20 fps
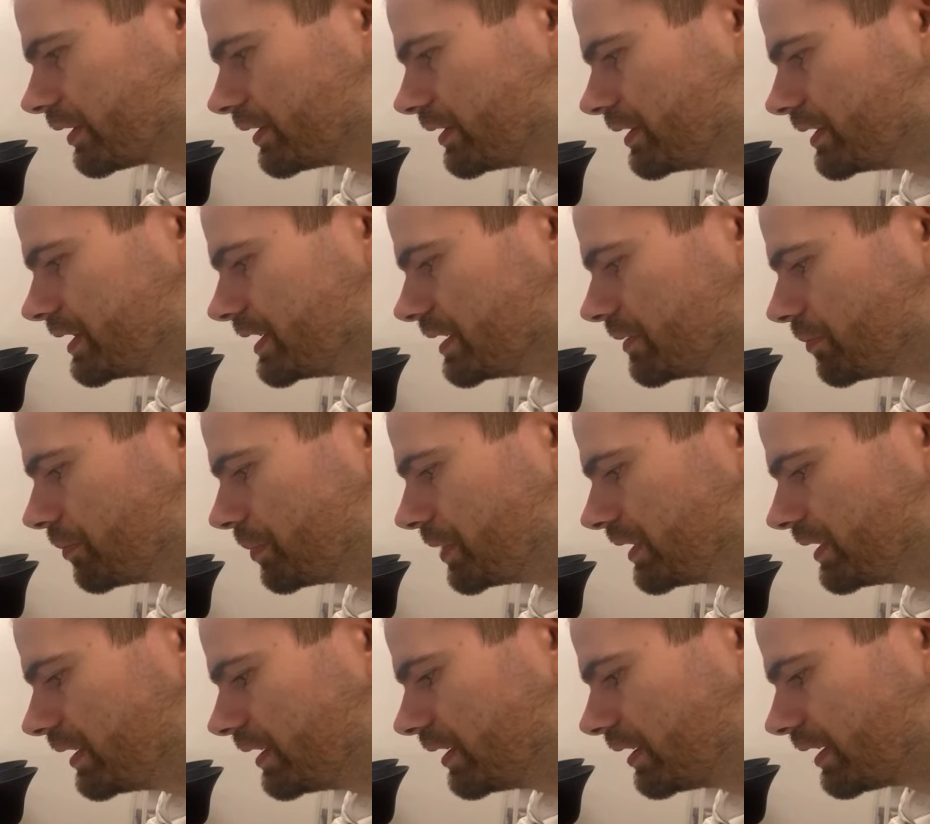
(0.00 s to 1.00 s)

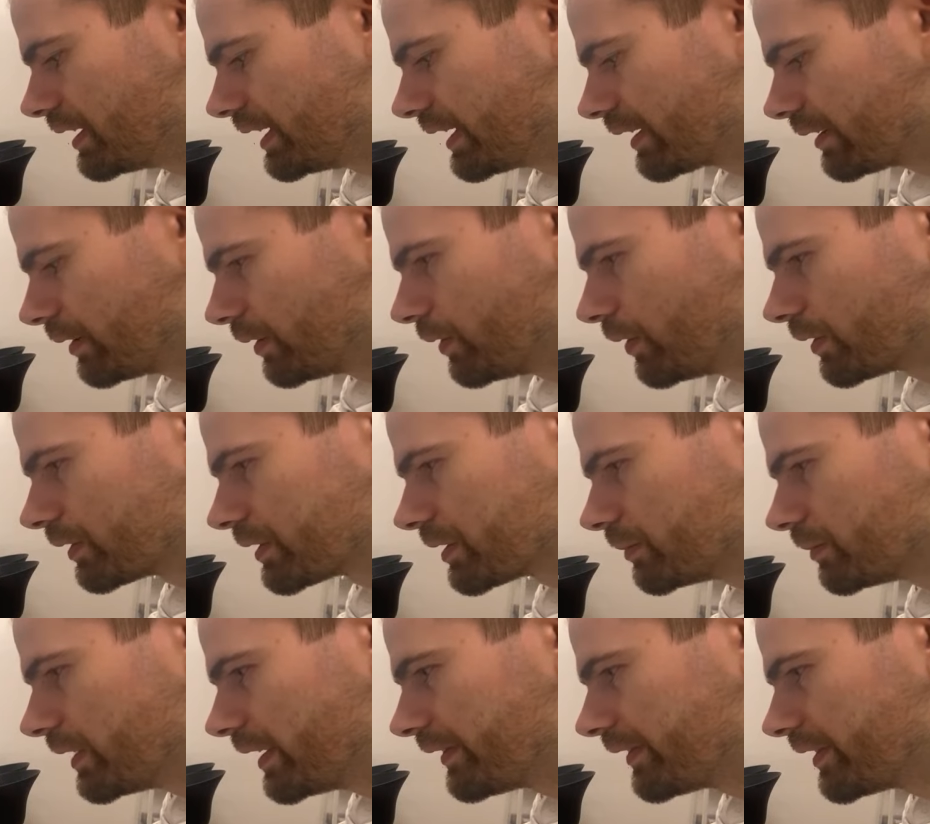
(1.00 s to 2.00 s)
/DP, like a
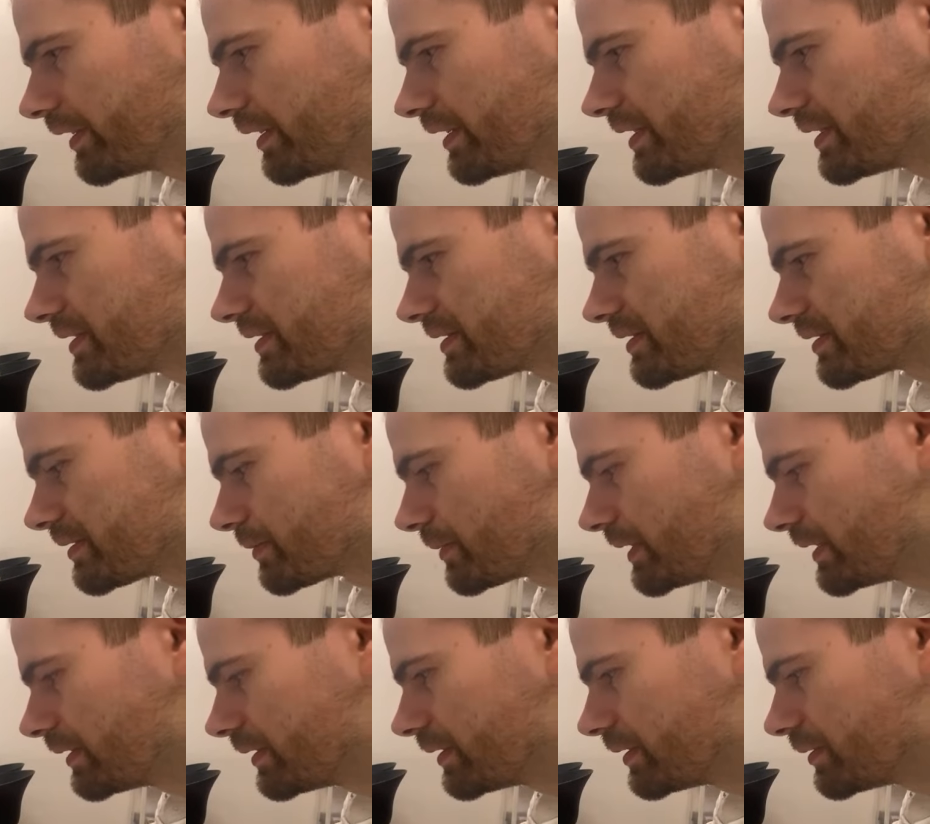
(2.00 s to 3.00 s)
long-term residence
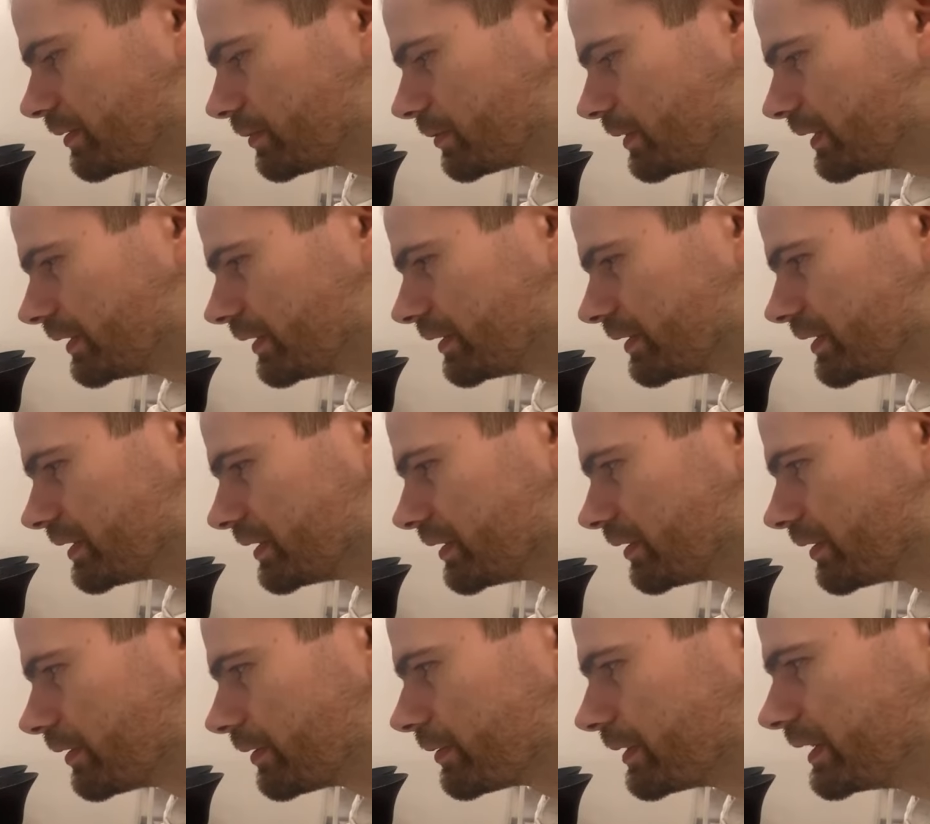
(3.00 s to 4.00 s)

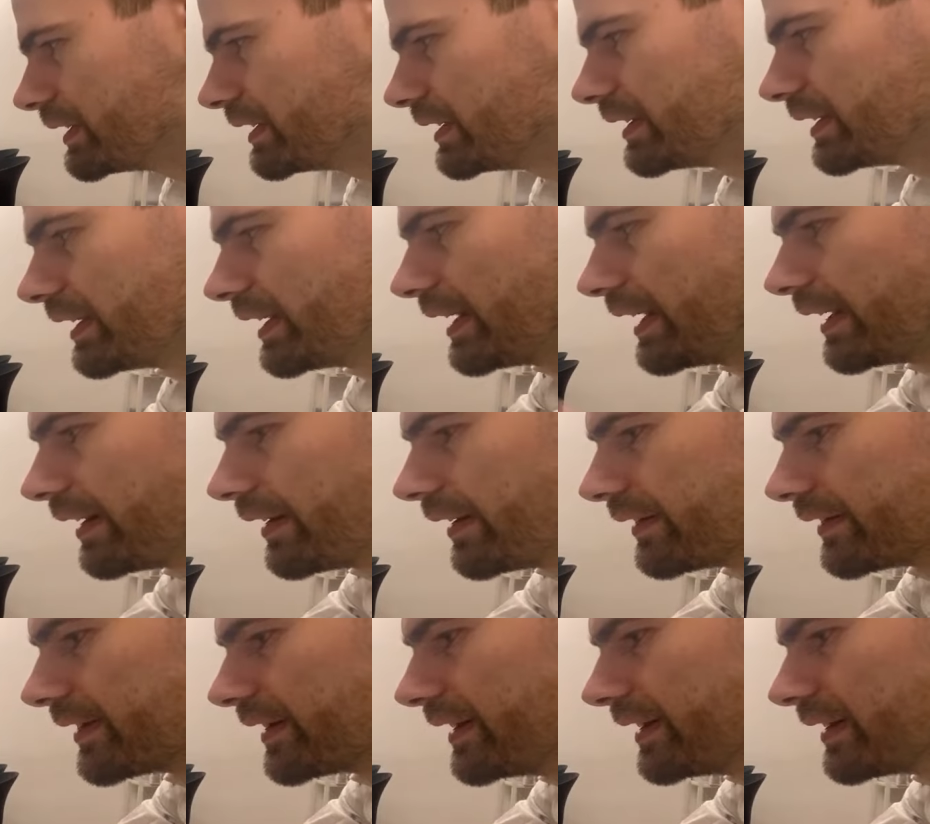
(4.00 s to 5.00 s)
2023, and
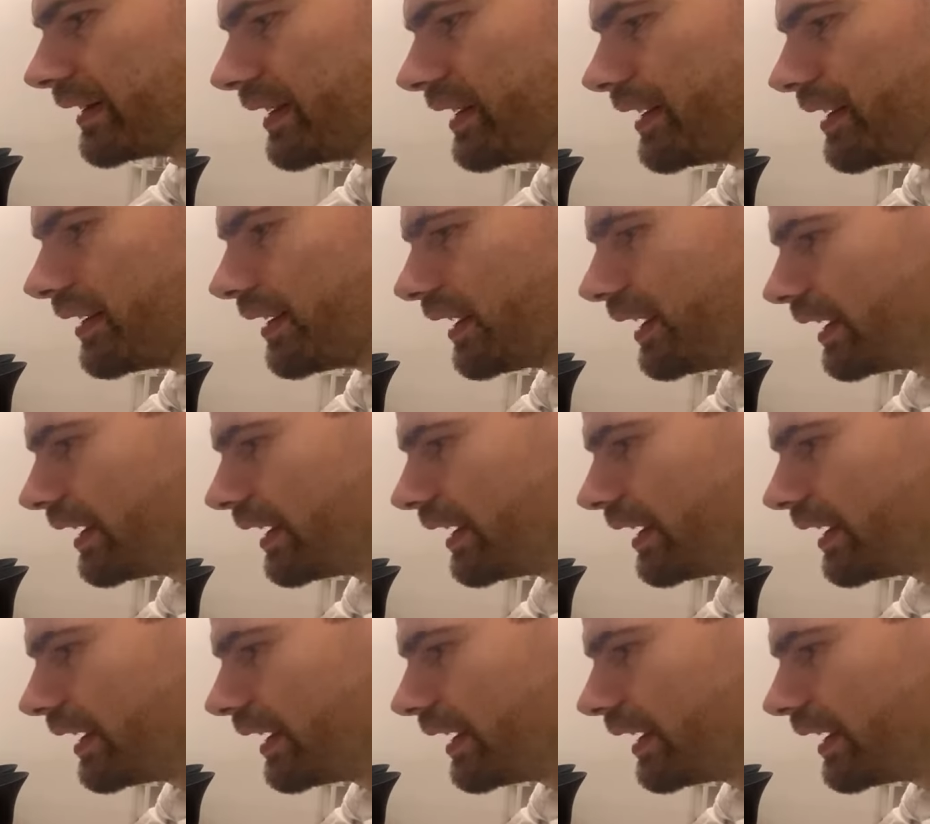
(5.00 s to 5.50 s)
that's it.